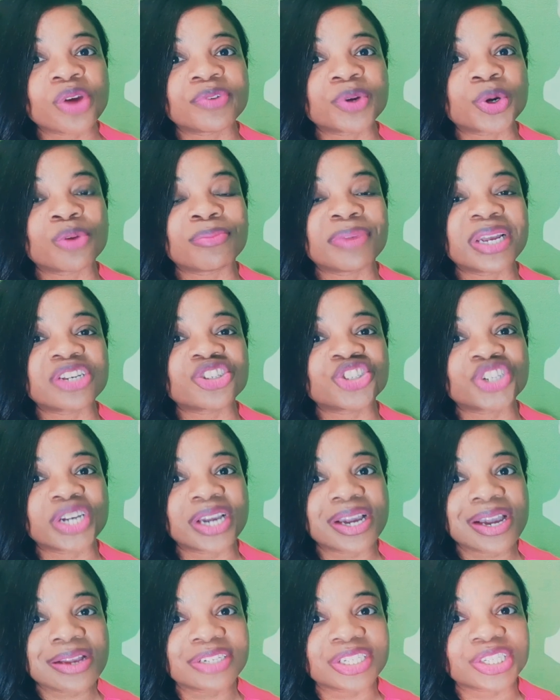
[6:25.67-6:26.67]
or if you could make
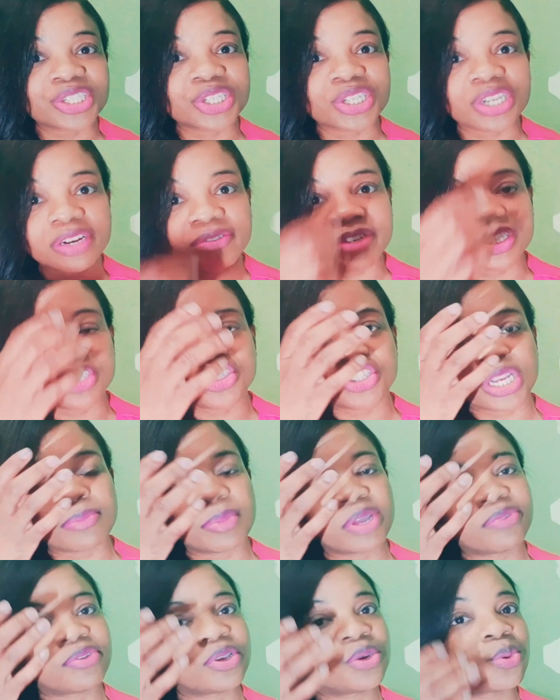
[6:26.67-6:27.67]
changes to your
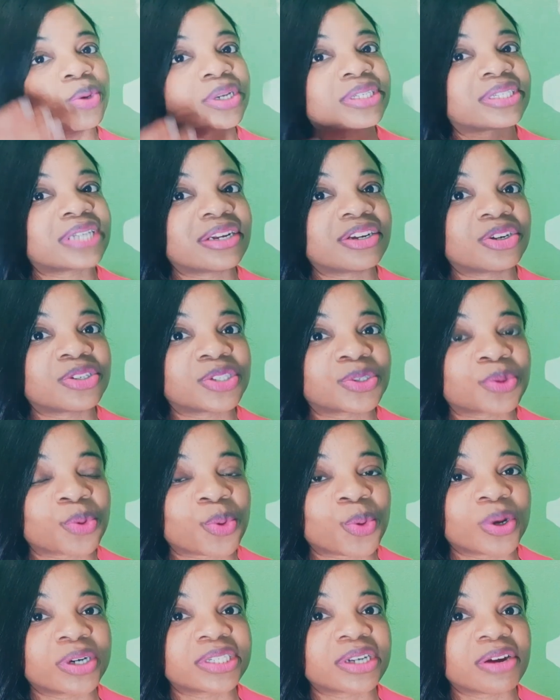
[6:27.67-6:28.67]
regime if you notice that your
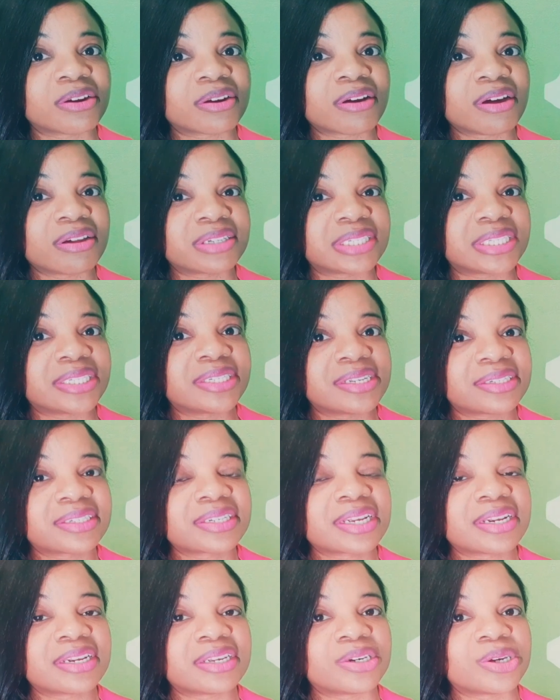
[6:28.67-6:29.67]
scores are
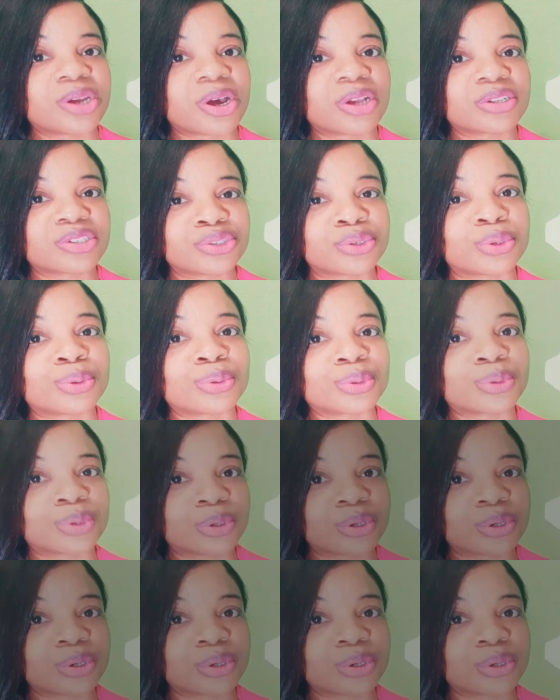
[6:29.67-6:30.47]
consistently not so